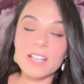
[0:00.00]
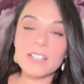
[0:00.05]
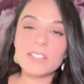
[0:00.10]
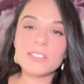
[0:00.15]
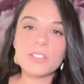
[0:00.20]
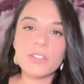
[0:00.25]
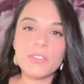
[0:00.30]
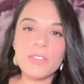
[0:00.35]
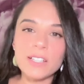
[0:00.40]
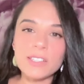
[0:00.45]

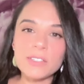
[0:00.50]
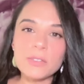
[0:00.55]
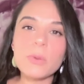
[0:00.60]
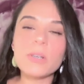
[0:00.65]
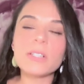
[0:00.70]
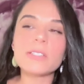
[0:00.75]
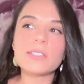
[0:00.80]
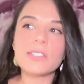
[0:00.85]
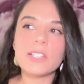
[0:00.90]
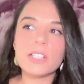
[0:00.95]
So that's
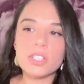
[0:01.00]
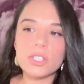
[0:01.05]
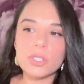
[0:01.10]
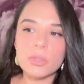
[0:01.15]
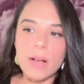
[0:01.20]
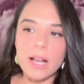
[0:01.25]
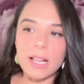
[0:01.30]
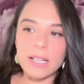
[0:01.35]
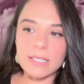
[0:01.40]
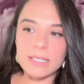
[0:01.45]
what
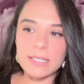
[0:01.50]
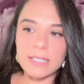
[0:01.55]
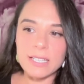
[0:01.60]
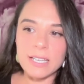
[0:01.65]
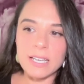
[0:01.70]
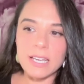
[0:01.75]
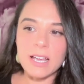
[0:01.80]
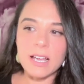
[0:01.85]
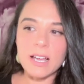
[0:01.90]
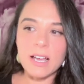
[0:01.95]

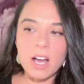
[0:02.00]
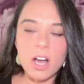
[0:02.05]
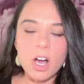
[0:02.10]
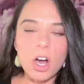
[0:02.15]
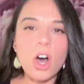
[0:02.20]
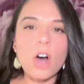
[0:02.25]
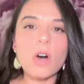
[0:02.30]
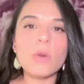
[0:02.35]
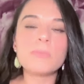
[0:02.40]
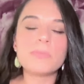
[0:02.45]
sensuality
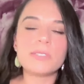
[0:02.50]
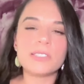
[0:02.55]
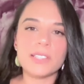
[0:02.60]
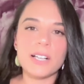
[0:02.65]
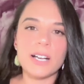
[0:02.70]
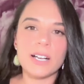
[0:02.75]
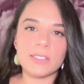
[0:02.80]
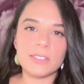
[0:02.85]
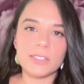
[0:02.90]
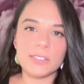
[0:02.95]
helps
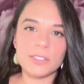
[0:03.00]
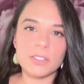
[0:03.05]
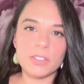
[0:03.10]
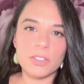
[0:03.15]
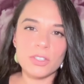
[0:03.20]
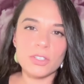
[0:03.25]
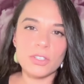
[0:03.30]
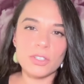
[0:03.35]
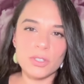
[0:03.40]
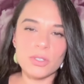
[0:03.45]
us
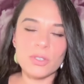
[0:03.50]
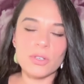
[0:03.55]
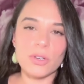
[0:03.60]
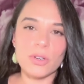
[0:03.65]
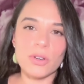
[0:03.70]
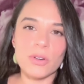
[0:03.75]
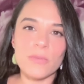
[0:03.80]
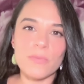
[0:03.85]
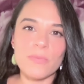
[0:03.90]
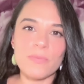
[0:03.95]
to
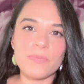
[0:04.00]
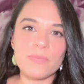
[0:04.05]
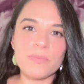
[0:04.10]
do.